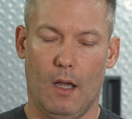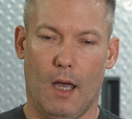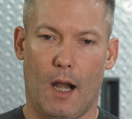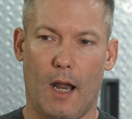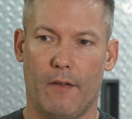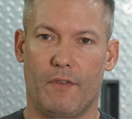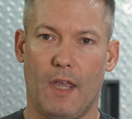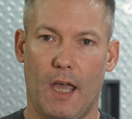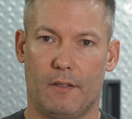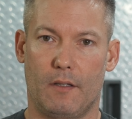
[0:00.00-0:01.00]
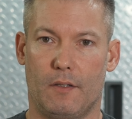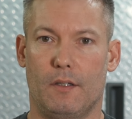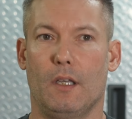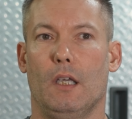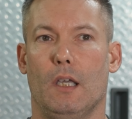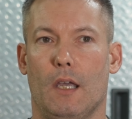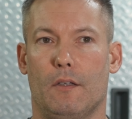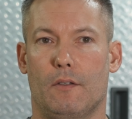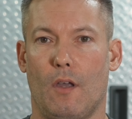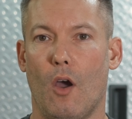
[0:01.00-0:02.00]
And I have yet to see a
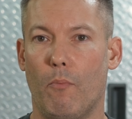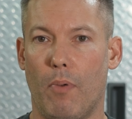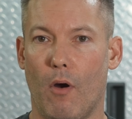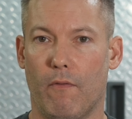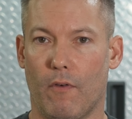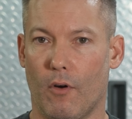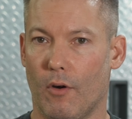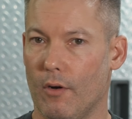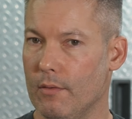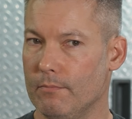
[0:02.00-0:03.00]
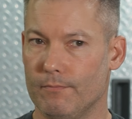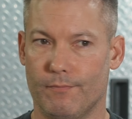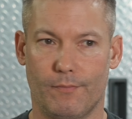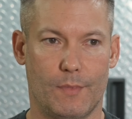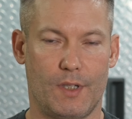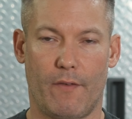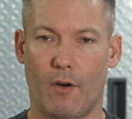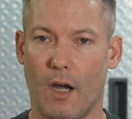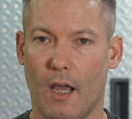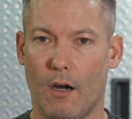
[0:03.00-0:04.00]
scope over seven
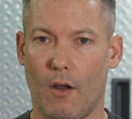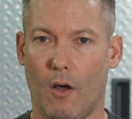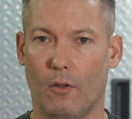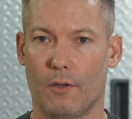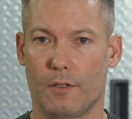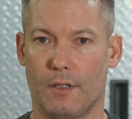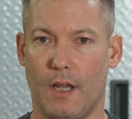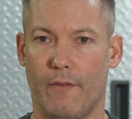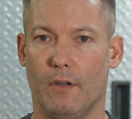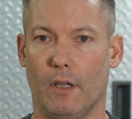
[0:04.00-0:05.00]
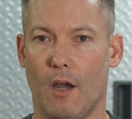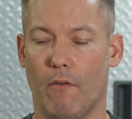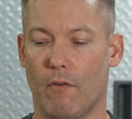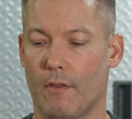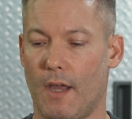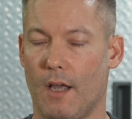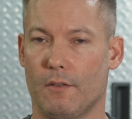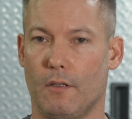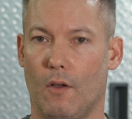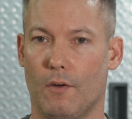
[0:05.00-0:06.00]
or eight hundred dollars and definitely over a
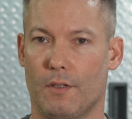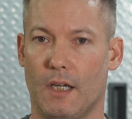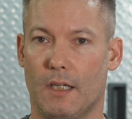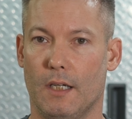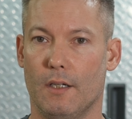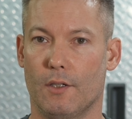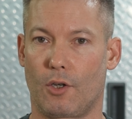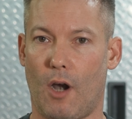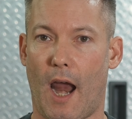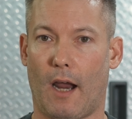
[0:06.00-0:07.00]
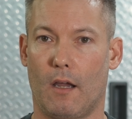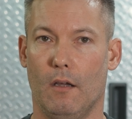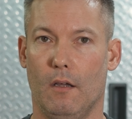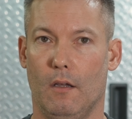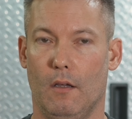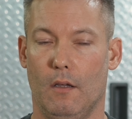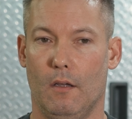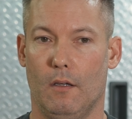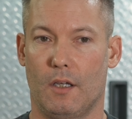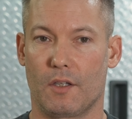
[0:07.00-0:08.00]
thousand dollars that didn't track
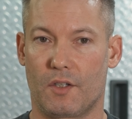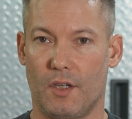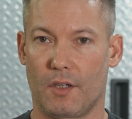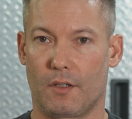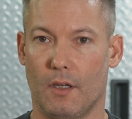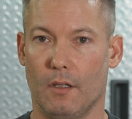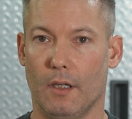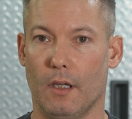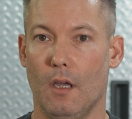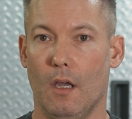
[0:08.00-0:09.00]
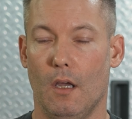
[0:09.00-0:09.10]
consistently.